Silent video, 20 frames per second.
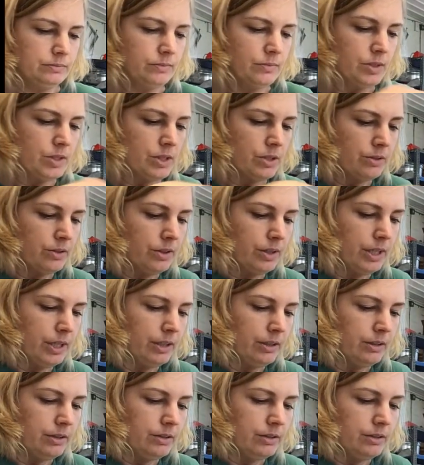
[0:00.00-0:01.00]
So you're
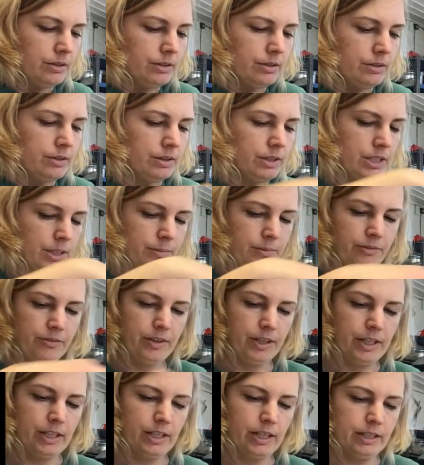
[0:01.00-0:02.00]
here, dip your
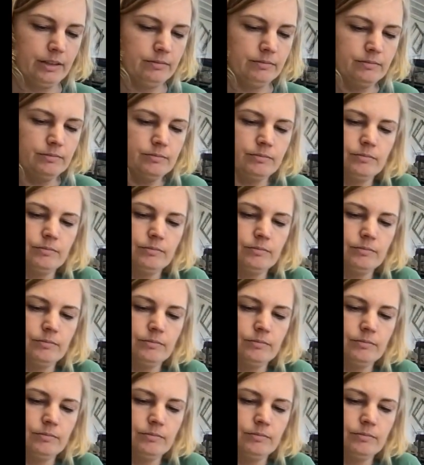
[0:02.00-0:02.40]
finger in,